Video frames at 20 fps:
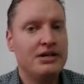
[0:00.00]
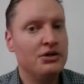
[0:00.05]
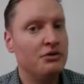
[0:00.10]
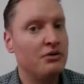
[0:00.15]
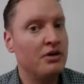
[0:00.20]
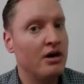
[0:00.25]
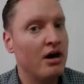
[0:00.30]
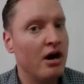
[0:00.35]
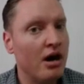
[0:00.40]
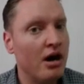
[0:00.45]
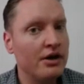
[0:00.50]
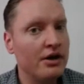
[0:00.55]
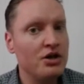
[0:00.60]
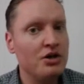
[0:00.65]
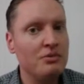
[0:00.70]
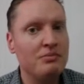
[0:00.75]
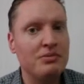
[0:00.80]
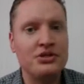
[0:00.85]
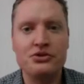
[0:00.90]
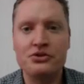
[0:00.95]
You can
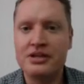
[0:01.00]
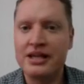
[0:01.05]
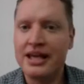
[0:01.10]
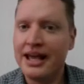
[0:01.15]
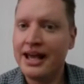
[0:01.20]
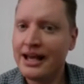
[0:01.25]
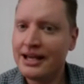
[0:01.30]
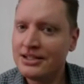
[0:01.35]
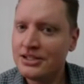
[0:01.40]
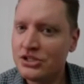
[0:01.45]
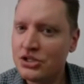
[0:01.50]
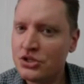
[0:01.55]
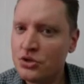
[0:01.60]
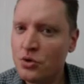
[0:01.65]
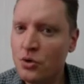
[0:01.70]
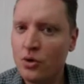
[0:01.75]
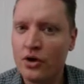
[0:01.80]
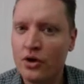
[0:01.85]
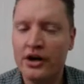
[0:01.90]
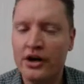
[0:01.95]
argue, but you can't
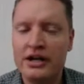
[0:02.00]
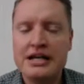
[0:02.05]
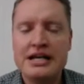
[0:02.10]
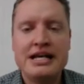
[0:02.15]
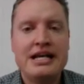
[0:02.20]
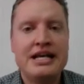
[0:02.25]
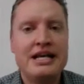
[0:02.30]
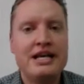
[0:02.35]
ignore.